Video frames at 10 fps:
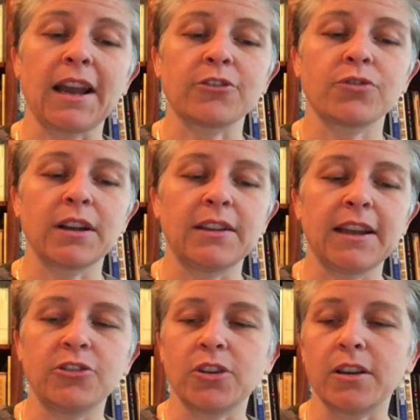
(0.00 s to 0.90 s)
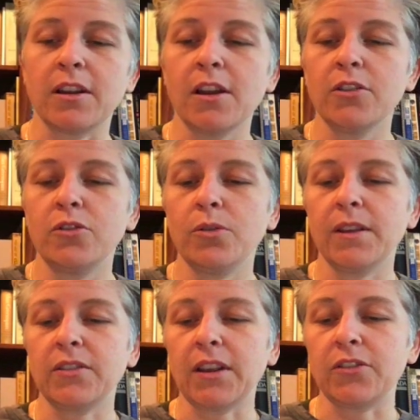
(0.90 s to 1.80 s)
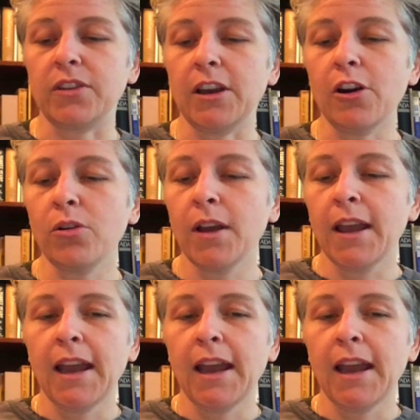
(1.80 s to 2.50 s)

extra attention to this SEO.